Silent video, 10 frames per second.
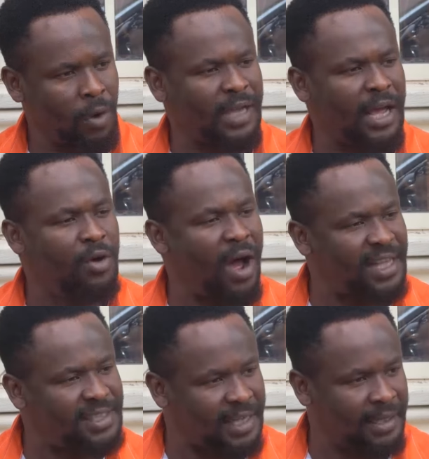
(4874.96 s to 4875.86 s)
you. What are you
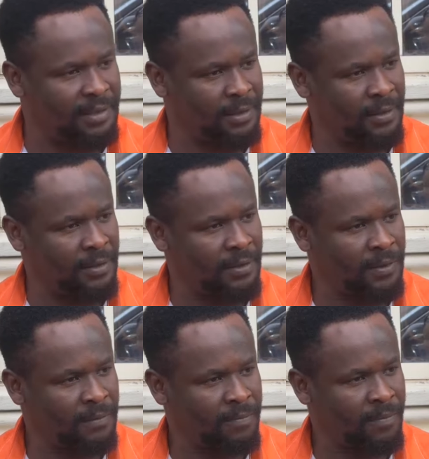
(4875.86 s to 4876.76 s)
asking?
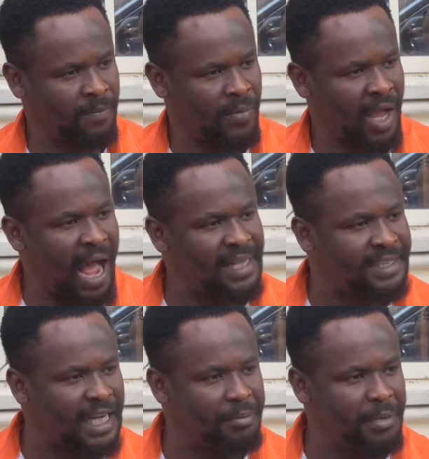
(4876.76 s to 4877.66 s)

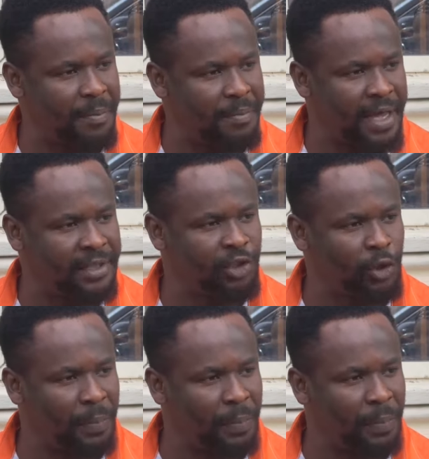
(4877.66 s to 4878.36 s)
Asking me means